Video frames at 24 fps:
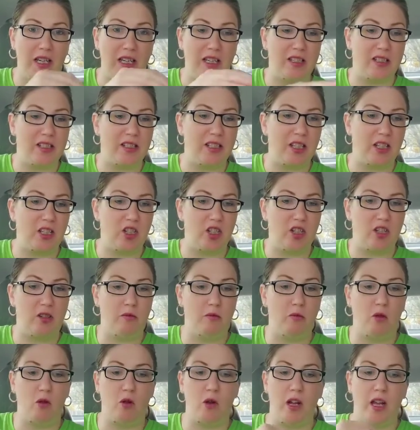He is such a
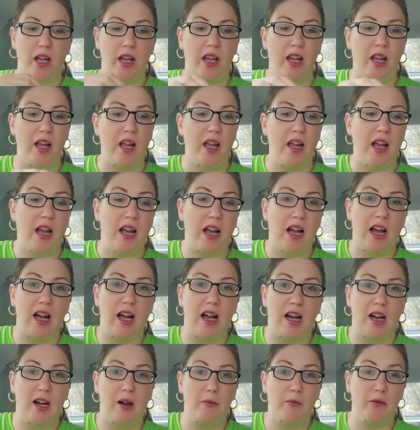good boy.
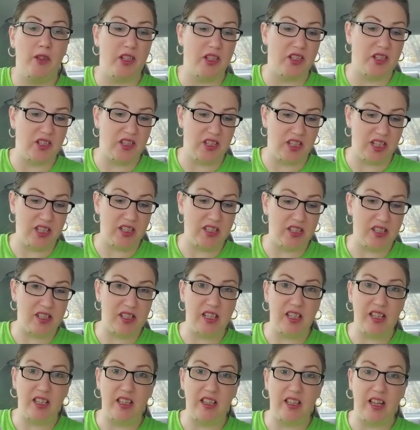The
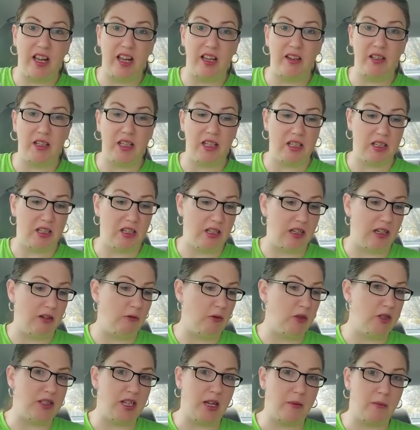cyst that
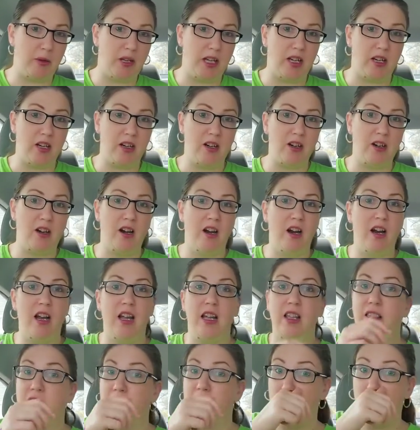was up here,
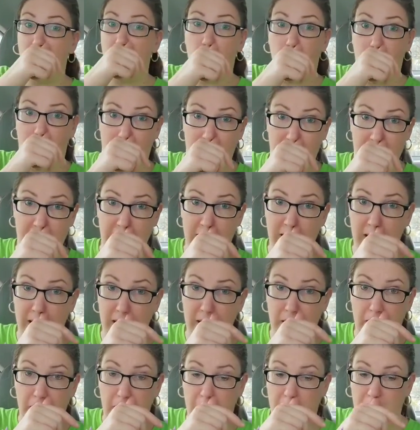they drained it.
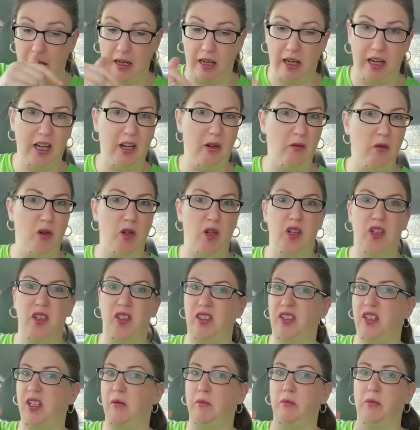It
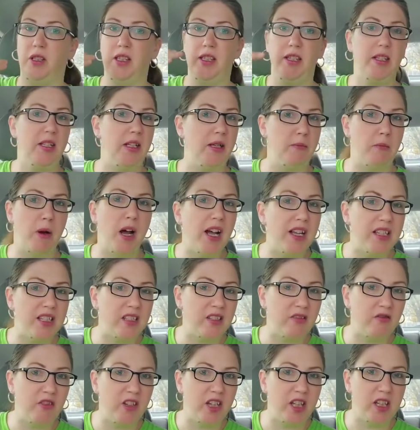was completely
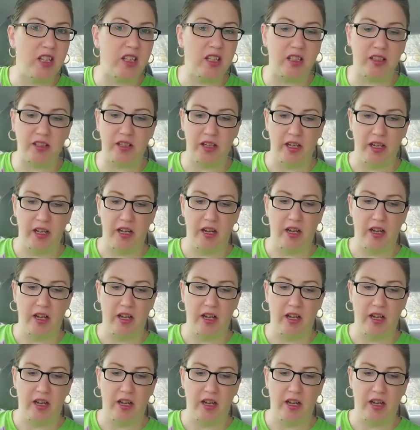pus-filled.